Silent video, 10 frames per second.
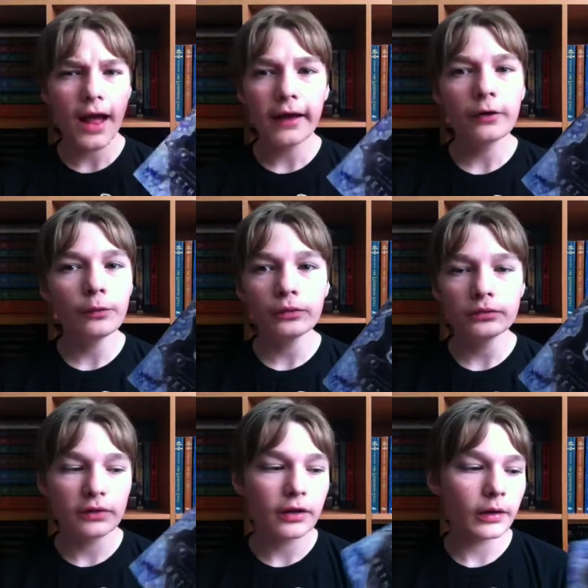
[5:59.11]
I, don't
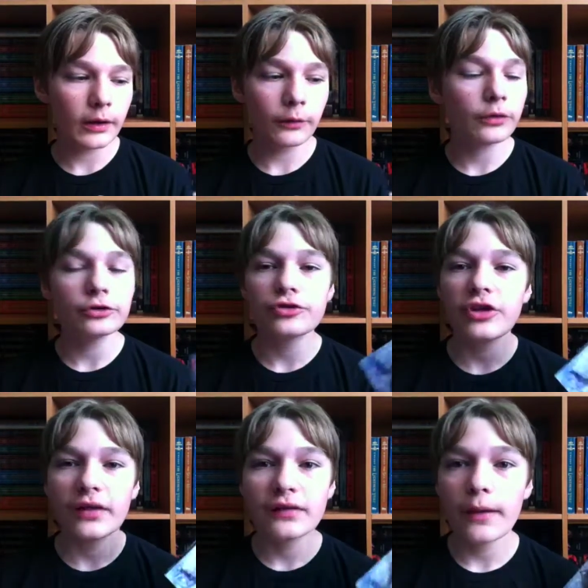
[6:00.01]
I don't
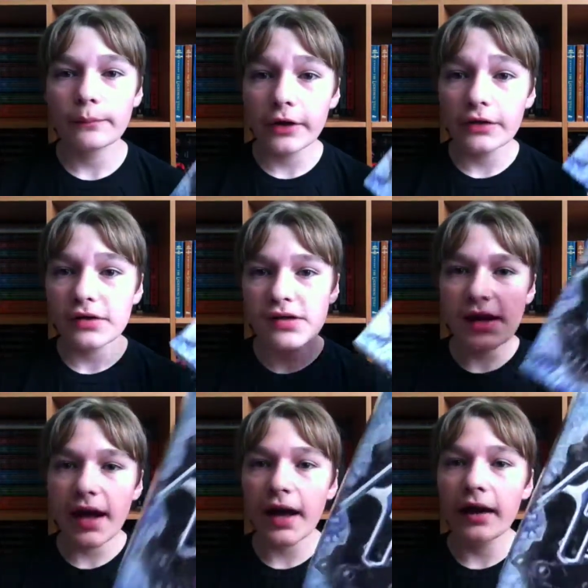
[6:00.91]
understand that. But
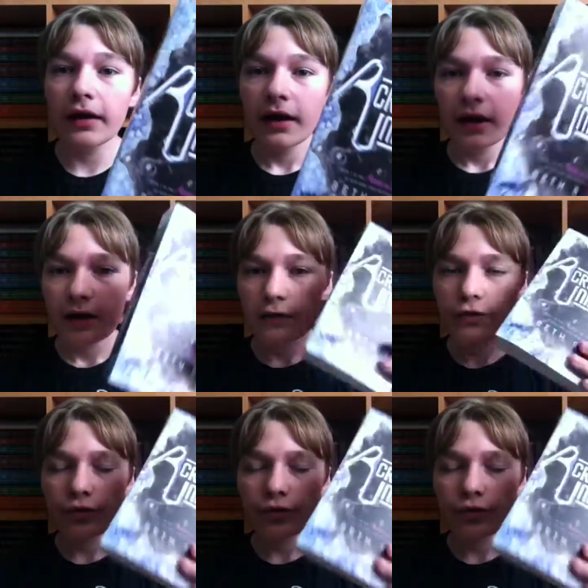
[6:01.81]
yeah, this